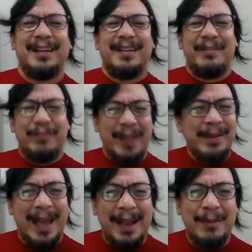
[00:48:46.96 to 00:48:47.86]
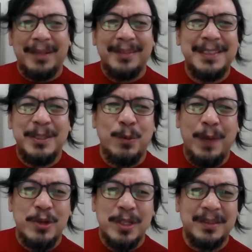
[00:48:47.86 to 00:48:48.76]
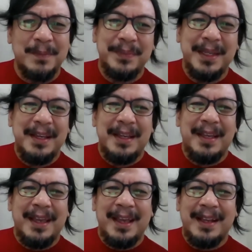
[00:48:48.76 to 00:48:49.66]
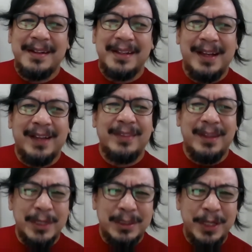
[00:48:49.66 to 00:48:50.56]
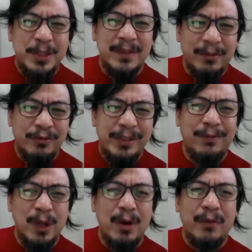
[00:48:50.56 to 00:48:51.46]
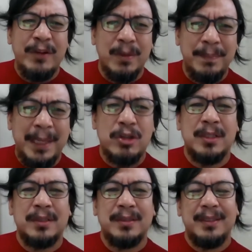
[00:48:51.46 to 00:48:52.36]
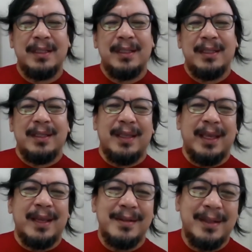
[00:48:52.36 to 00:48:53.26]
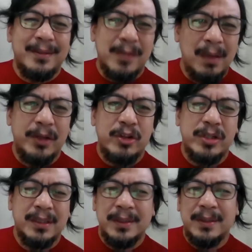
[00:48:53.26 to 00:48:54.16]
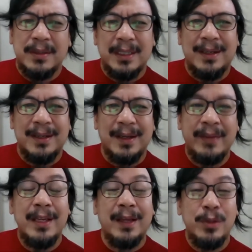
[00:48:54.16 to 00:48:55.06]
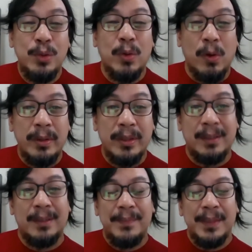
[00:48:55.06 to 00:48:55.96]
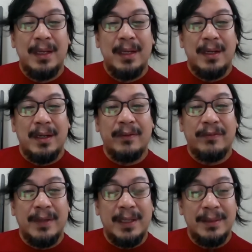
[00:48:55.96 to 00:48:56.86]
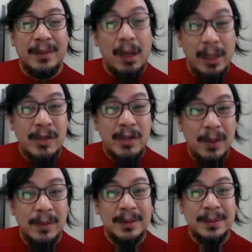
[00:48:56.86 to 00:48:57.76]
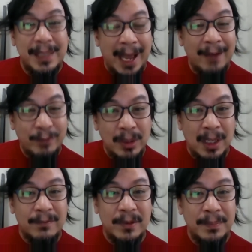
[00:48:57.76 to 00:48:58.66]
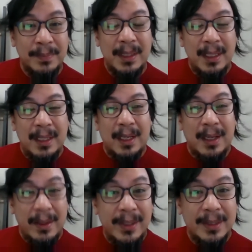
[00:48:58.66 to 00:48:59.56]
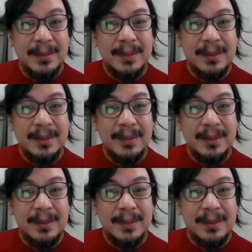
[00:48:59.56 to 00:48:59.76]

very angry at this situation and the restriction of the free flow of information and knowledge. So I think a new order of knowledge flows will have to come from this.